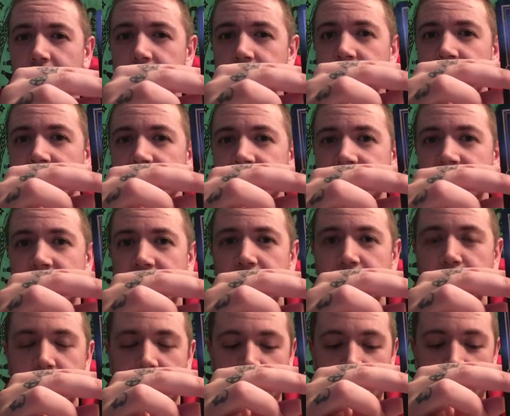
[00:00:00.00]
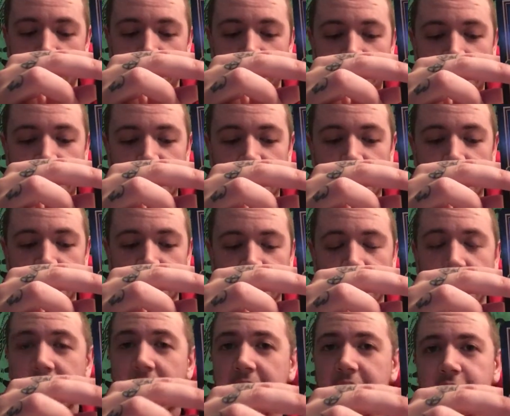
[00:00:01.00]
because then you have the
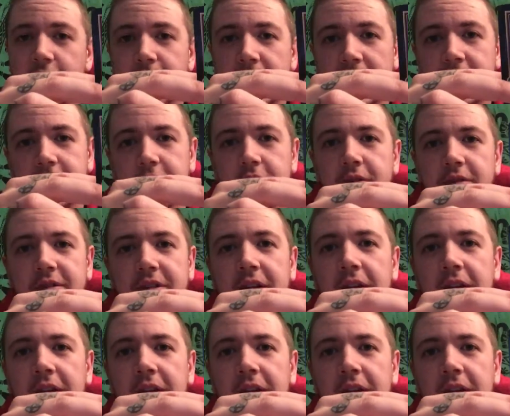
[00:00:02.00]
Nine of Pentacles